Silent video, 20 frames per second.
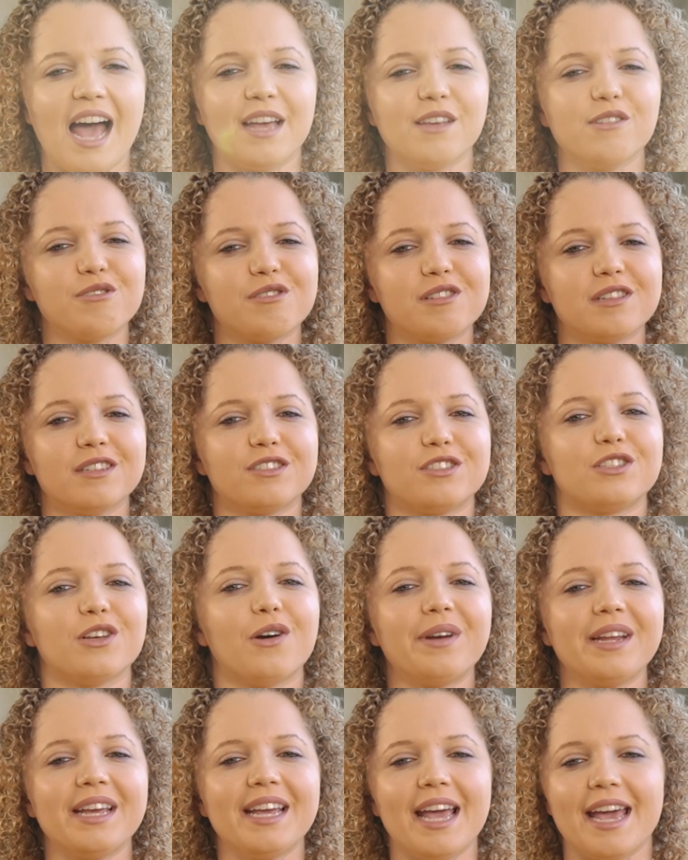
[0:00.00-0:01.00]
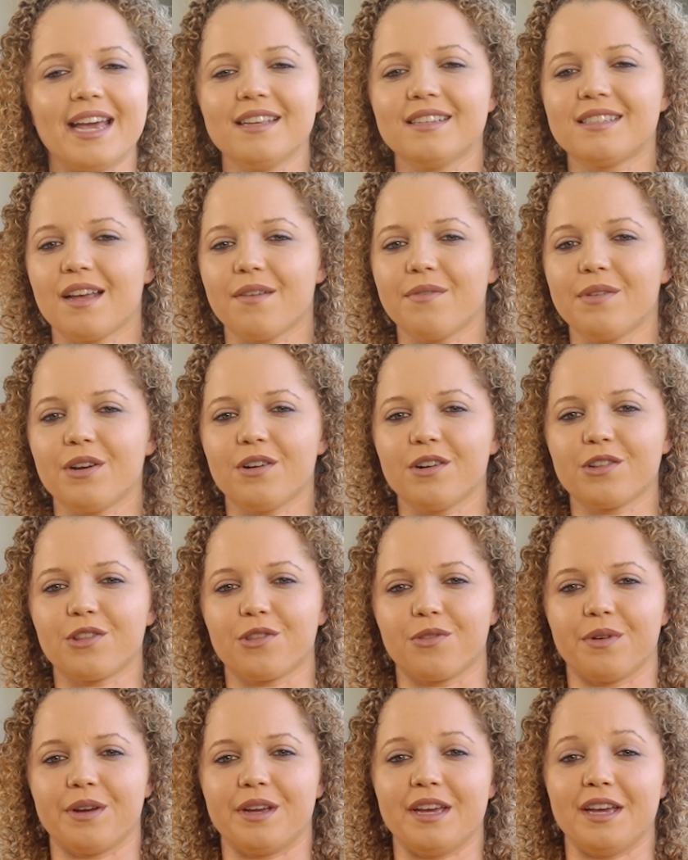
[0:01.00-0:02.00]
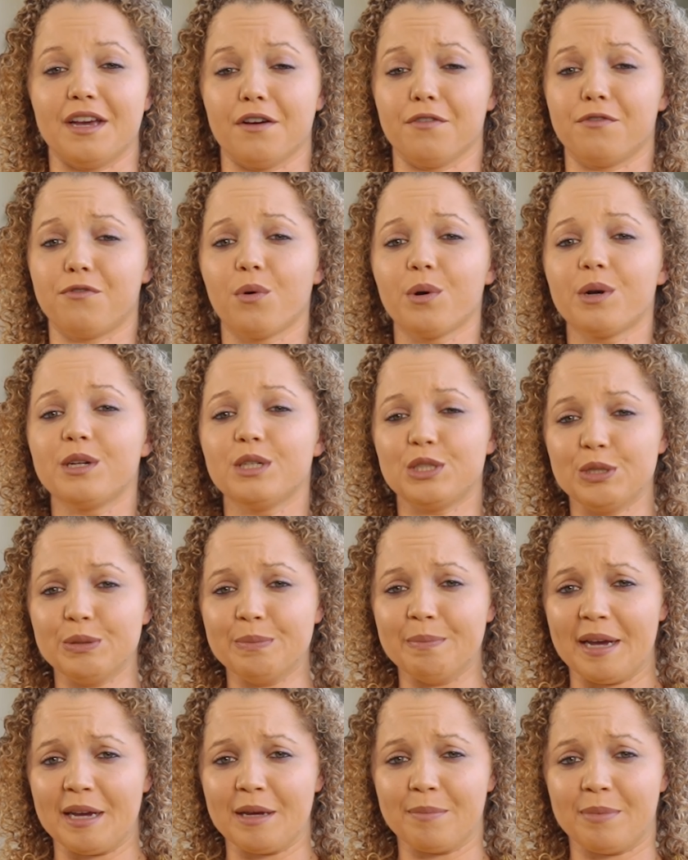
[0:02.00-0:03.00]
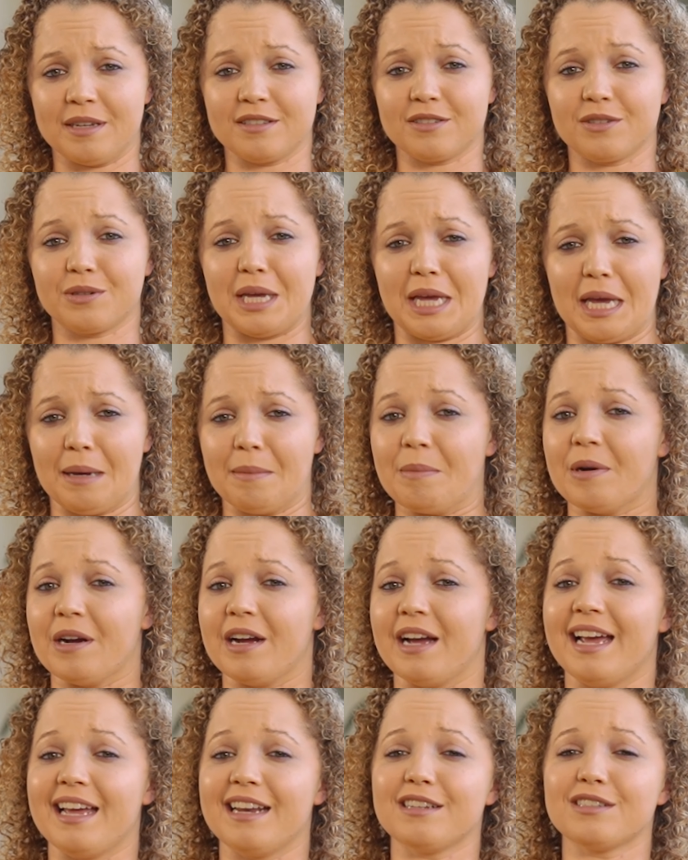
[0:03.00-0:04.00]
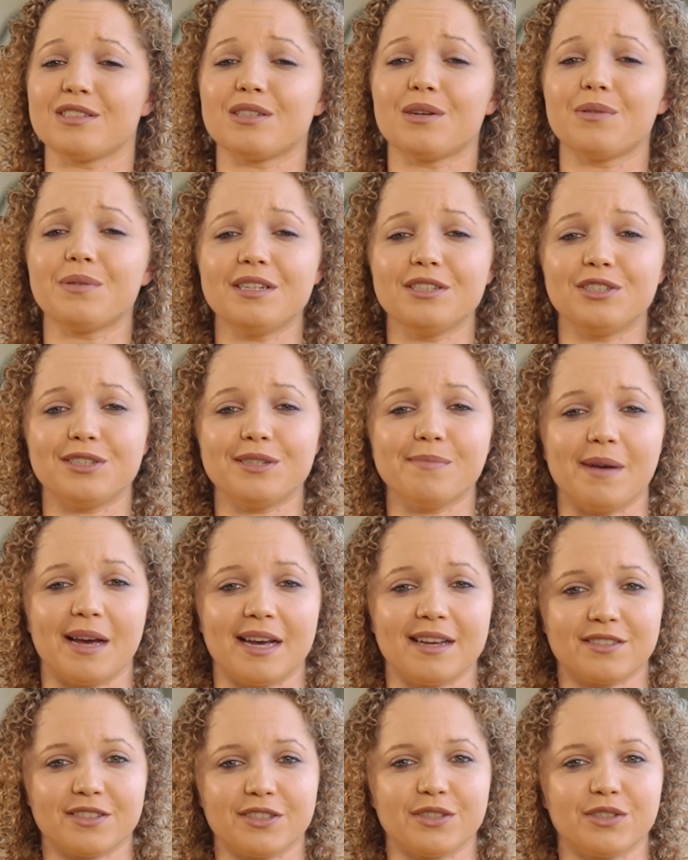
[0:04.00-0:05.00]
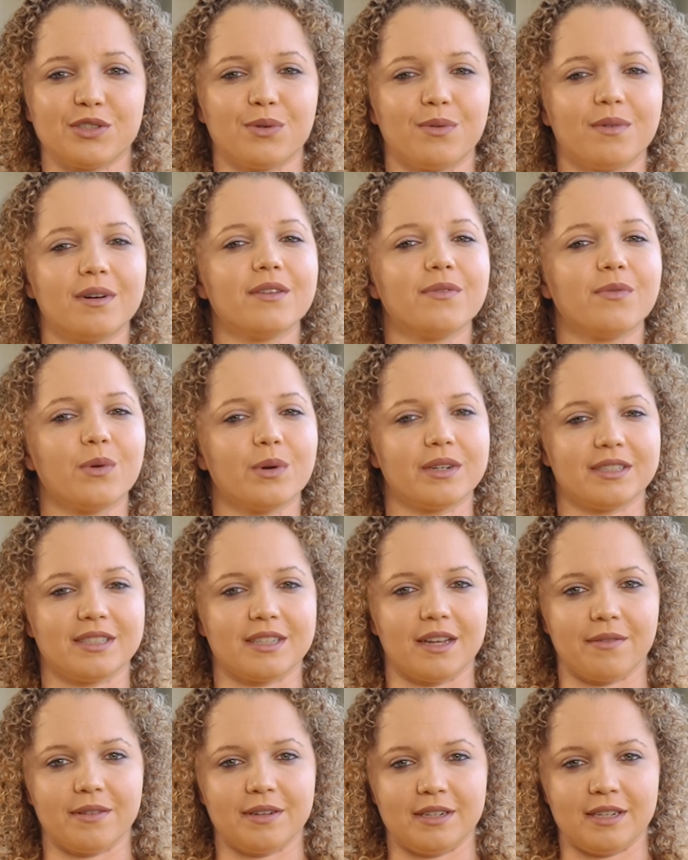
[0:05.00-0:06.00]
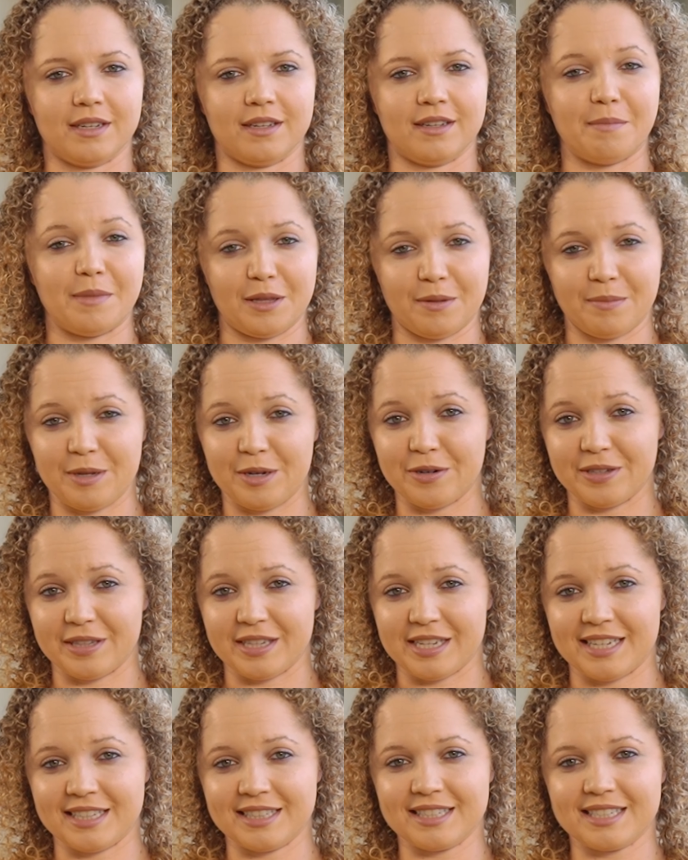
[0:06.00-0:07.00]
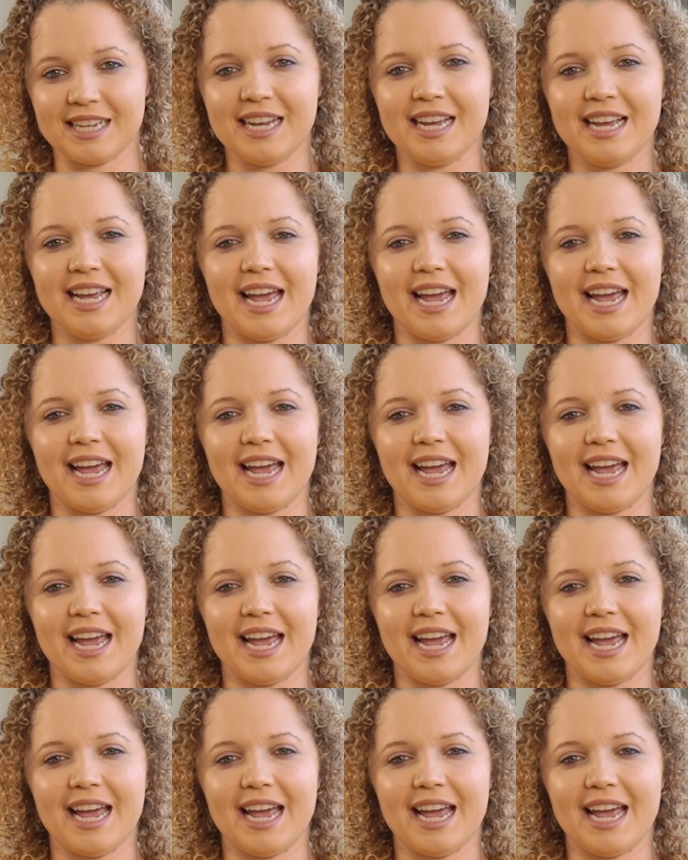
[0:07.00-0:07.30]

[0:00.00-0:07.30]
I used the Sony a7R III, a 42 megapixel camera, and a Sony G Master 24-70mm lens.